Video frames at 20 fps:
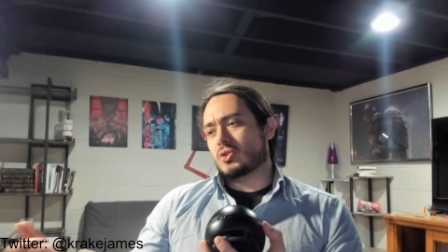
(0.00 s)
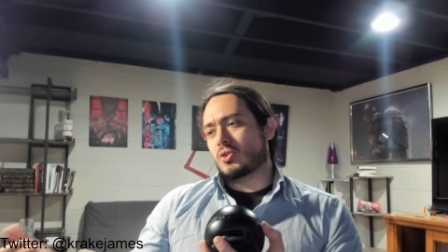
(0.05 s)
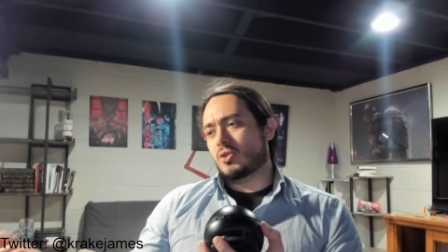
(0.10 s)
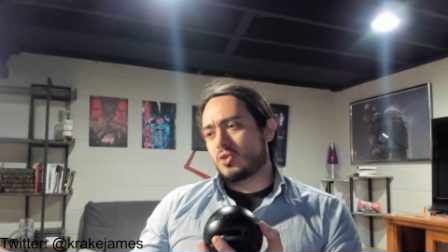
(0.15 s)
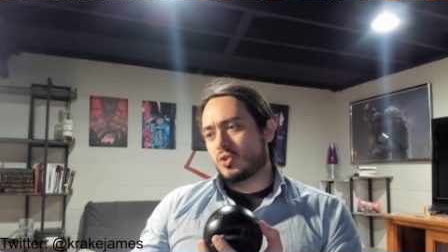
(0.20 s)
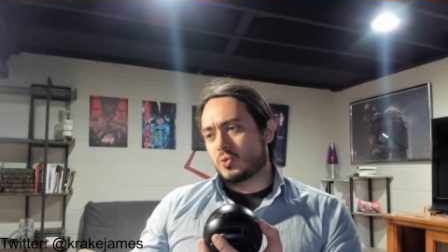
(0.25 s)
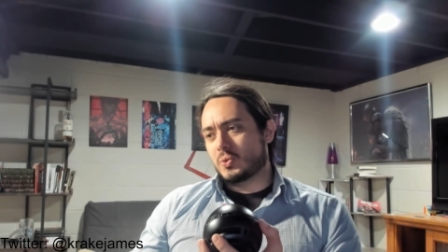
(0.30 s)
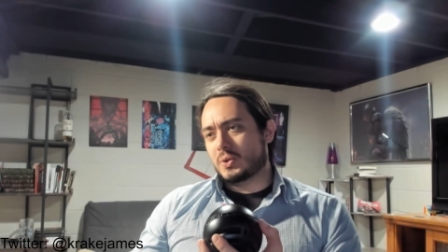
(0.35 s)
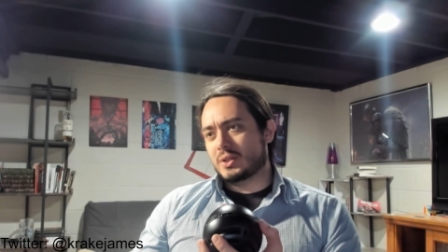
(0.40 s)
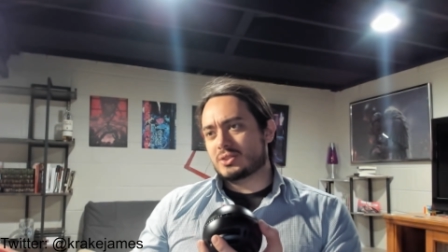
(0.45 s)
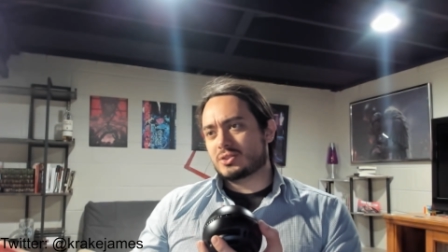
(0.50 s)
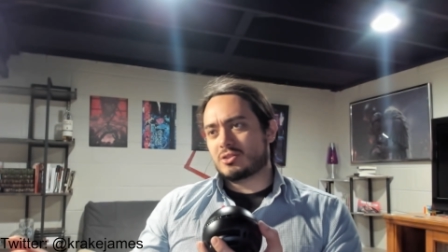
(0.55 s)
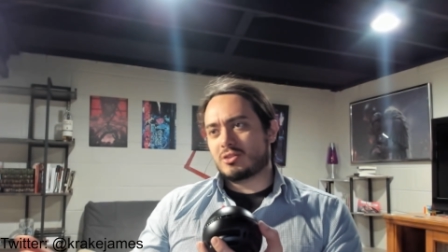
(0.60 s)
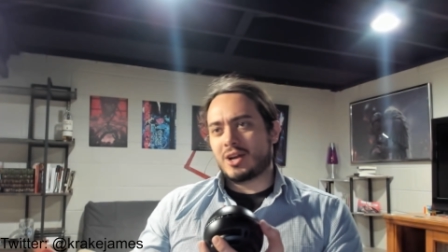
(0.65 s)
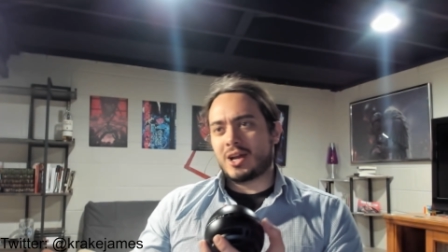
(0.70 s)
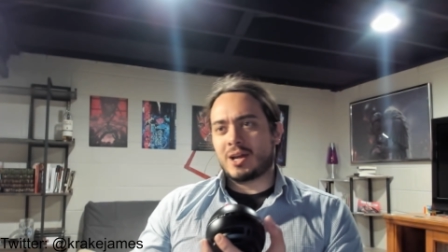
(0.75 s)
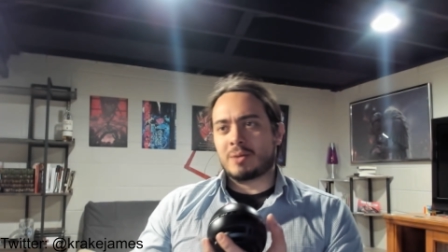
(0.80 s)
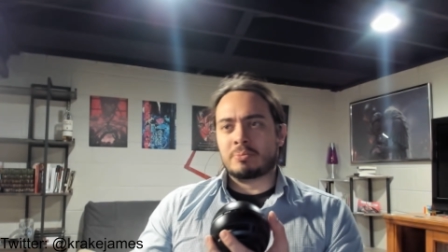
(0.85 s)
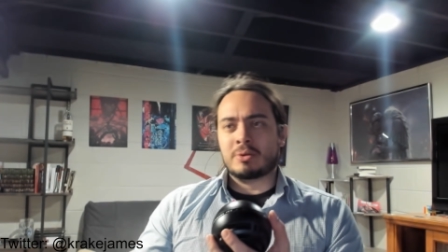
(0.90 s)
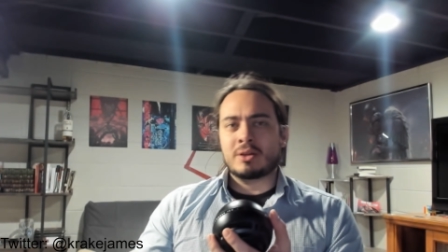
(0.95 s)
always
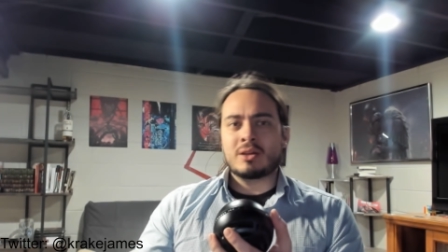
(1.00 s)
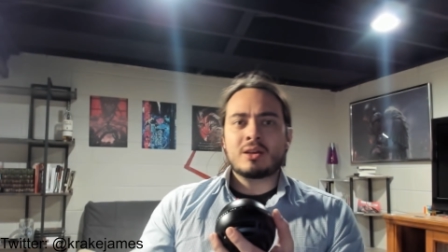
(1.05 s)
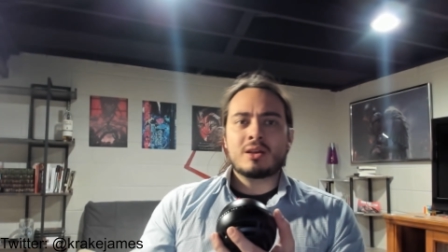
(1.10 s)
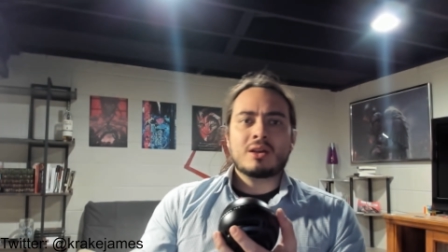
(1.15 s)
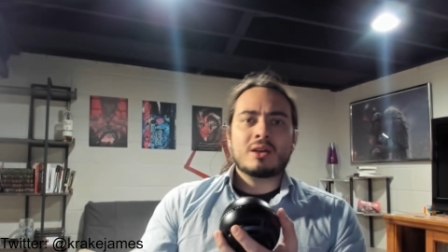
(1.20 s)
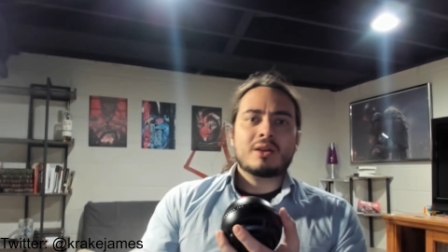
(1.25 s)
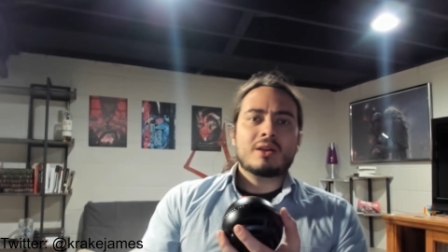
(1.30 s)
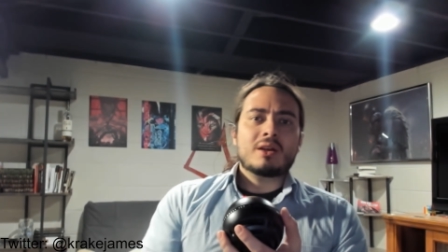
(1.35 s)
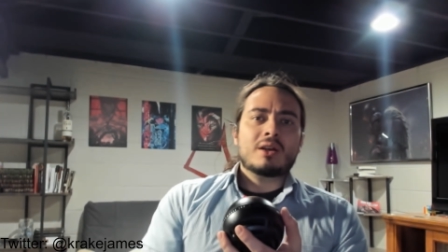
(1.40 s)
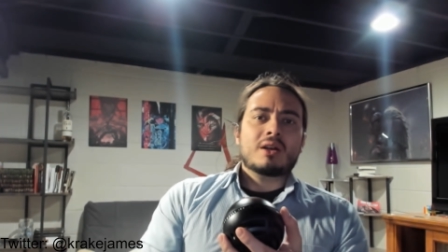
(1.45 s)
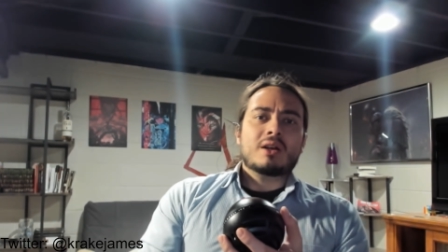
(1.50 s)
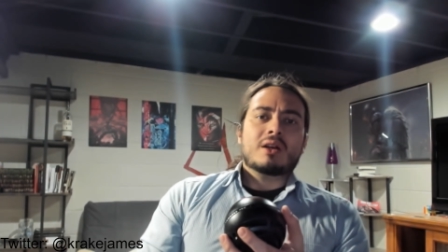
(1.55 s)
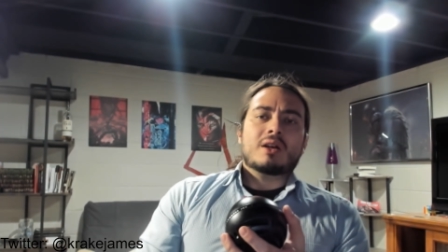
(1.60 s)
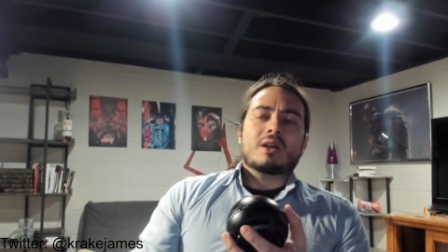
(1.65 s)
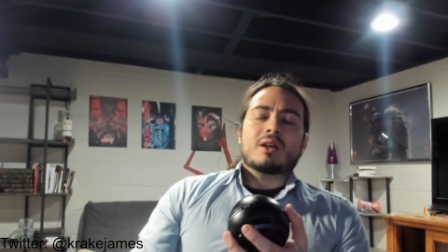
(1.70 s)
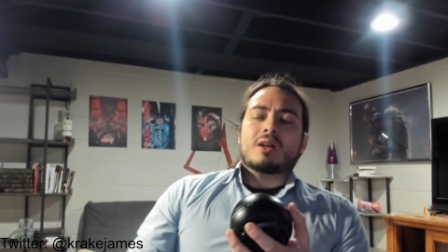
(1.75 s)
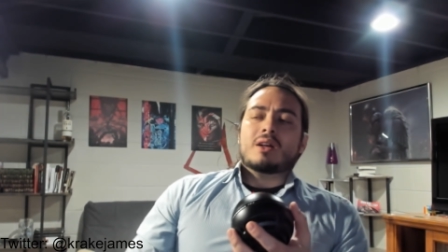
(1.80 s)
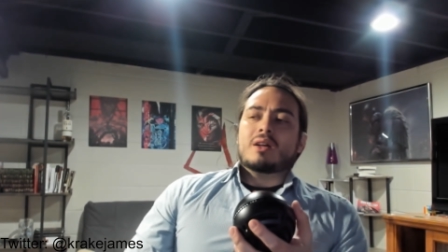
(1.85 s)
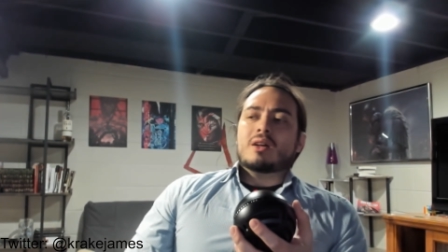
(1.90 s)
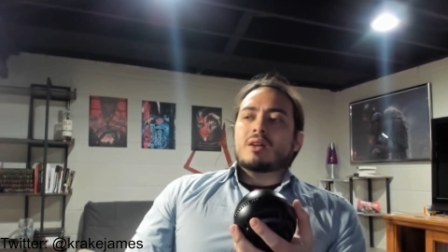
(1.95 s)
crap.
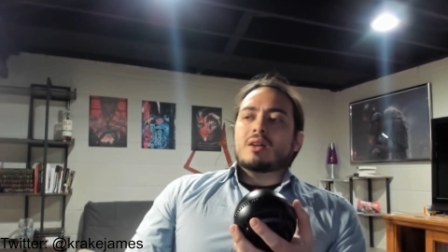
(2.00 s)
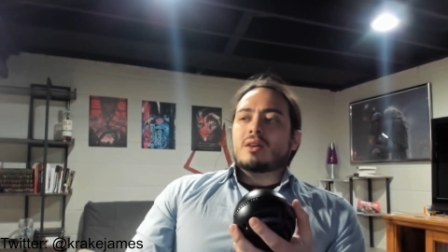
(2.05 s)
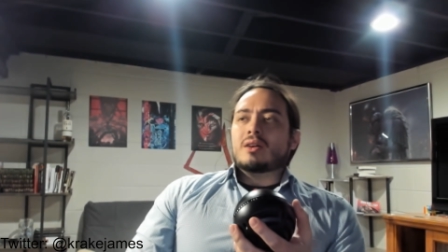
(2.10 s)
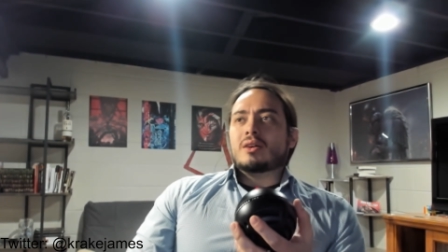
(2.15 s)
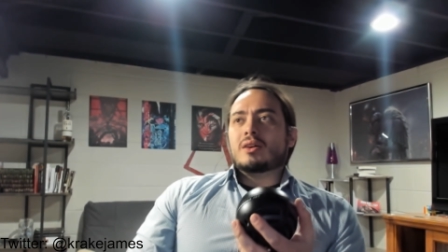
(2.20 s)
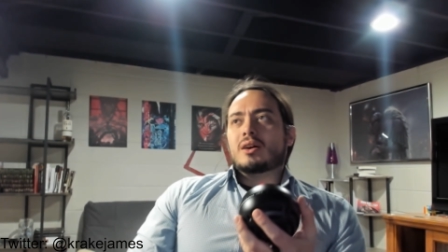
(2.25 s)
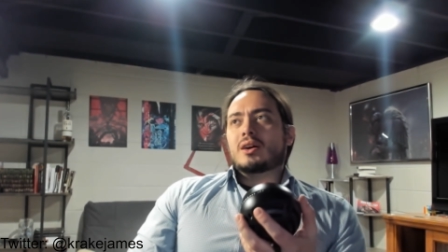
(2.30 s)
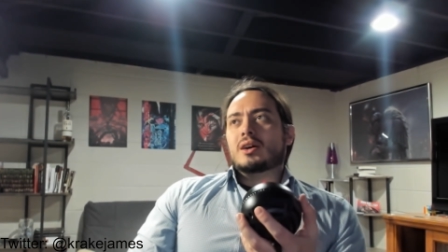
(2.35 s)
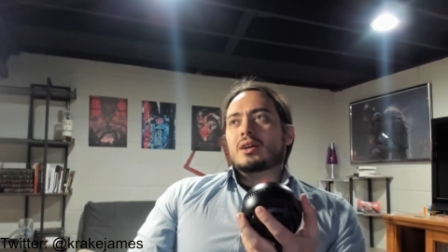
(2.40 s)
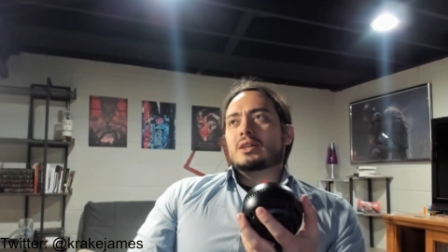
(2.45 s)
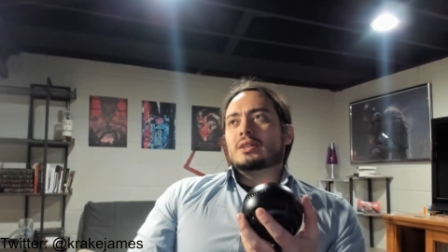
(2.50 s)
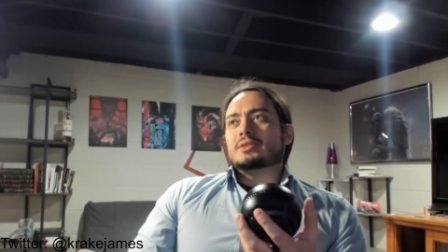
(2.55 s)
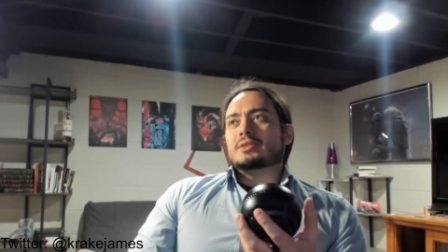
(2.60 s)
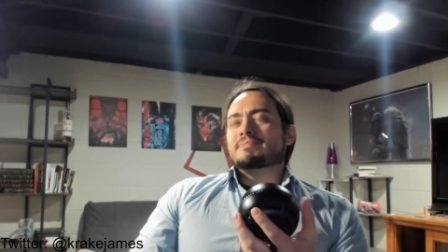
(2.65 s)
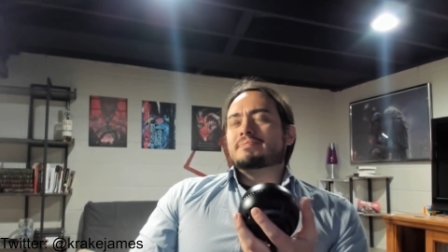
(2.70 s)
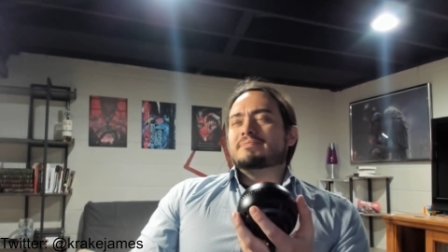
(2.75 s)
I